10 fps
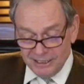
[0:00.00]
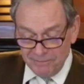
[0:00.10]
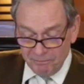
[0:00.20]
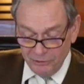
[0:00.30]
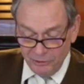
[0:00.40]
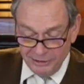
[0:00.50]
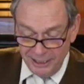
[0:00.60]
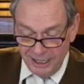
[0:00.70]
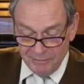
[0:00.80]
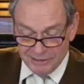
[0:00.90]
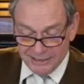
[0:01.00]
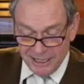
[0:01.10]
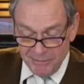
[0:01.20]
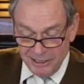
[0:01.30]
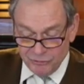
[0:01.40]
And looked it up, and
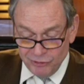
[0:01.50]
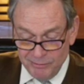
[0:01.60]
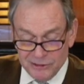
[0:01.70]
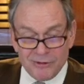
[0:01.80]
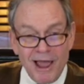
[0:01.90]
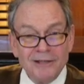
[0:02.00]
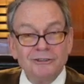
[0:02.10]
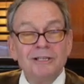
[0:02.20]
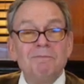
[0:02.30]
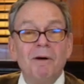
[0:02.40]
some of the treatments are actually